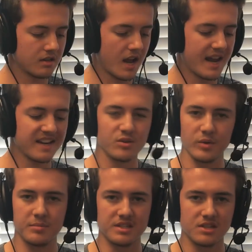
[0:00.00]
I had to
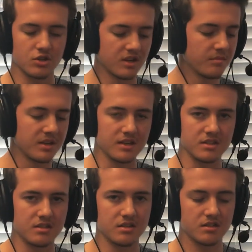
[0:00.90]
reposition it
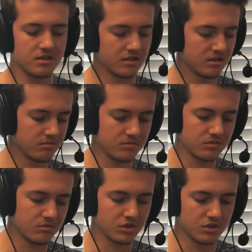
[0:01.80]
because
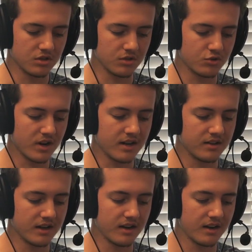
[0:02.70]
just, you know, trial
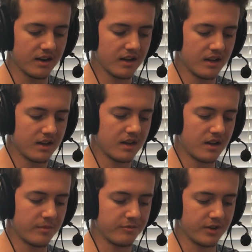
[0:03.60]
and error,
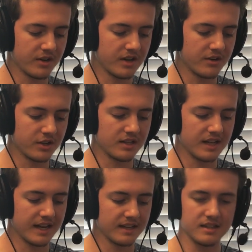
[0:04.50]
figuring out a good
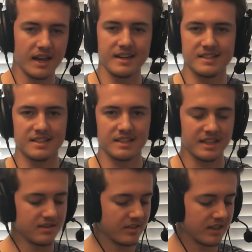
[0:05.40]
length, and it didn't
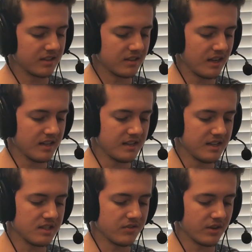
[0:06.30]
leave like any
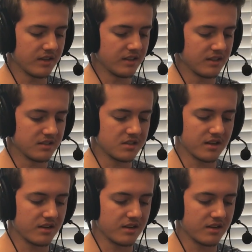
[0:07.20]
adhesive or anything, and it stuck